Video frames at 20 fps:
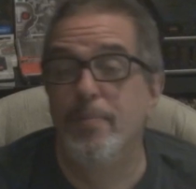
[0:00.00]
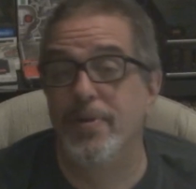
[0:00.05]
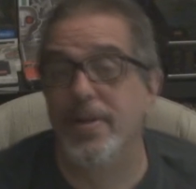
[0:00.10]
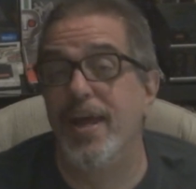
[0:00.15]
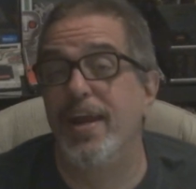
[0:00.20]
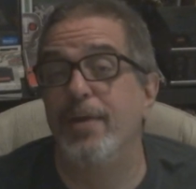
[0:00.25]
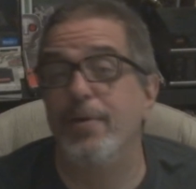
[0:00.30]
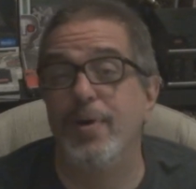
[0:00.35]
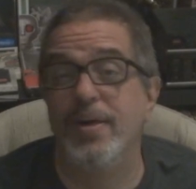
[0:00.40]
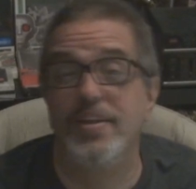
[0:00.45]
But
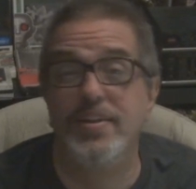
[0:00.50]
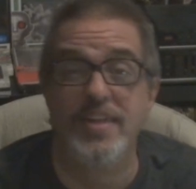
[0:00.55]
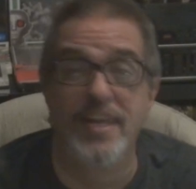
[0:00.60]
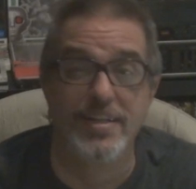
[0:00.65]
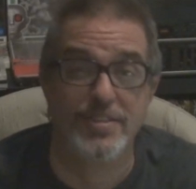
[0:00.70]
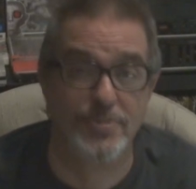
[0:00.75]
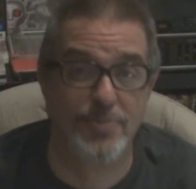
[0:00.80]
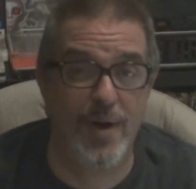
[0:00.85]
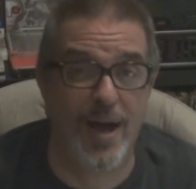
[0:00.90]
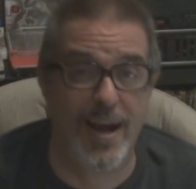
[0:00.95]
anyway, the
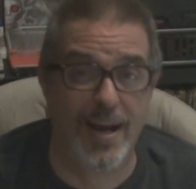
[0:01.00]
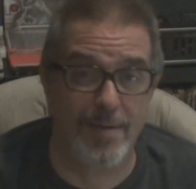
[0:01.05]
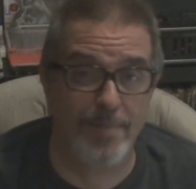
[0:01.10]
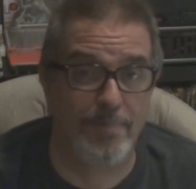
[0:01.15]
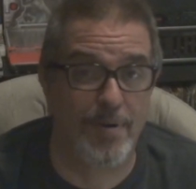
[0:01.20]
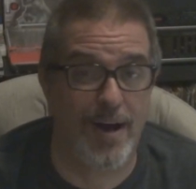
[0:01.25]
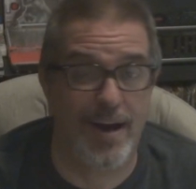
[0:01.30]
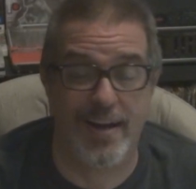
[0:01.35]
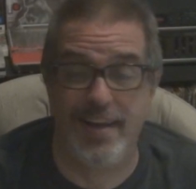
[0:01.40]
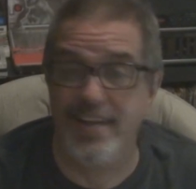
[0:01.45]
next Rockin'
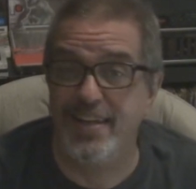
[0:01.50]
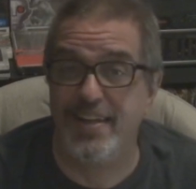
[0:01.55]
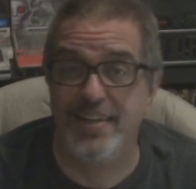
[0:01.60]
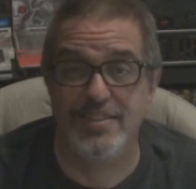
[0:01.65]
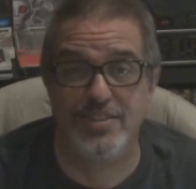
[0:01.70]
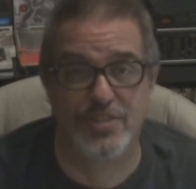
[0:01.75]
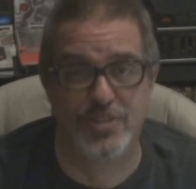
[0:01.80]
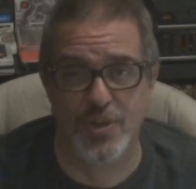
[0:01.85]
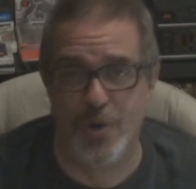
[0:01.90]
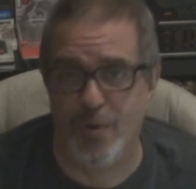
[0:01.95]
Pod, he
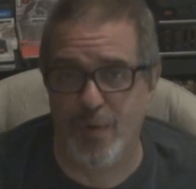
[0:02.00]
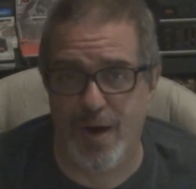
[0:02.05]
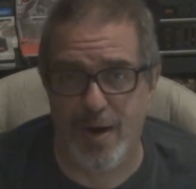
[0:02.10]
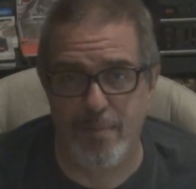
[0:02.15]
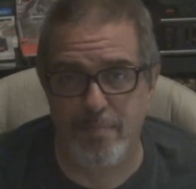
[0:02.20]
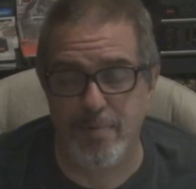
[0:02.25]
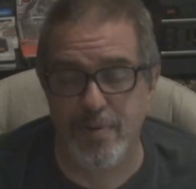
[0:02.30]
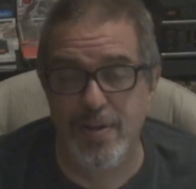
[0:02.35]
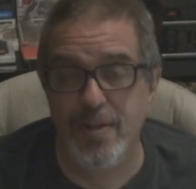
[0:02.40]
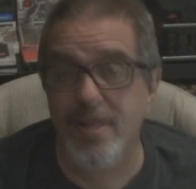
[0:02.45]
didn't show
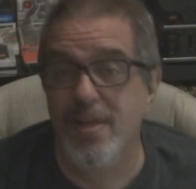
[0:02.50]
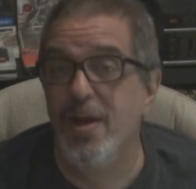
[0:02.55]
up.